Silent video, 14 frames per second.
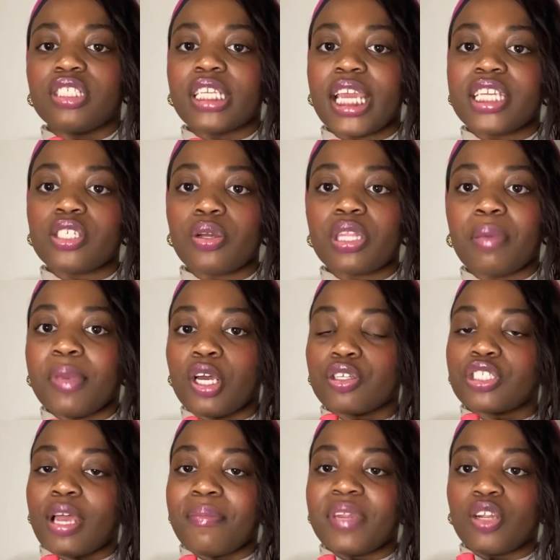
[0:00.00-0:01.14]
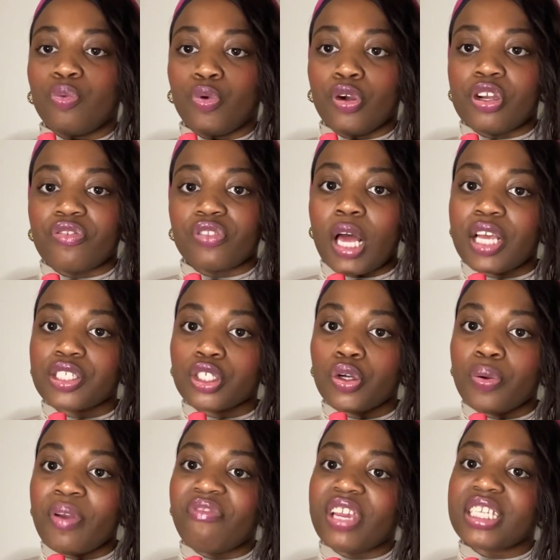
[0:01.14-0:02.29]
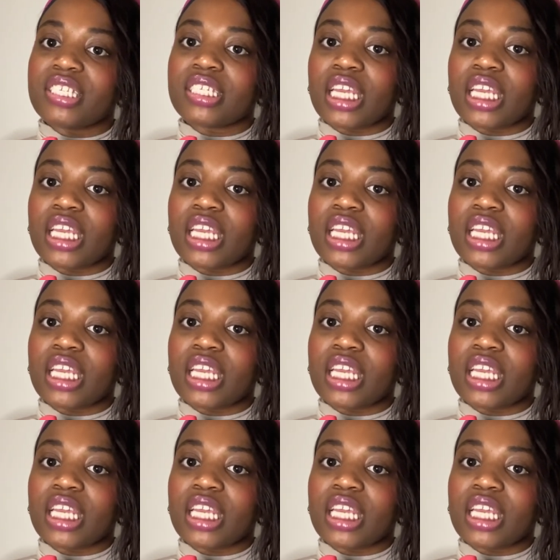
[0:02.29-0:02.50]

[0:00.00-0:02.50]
takes on the male-dominated world of law school and faces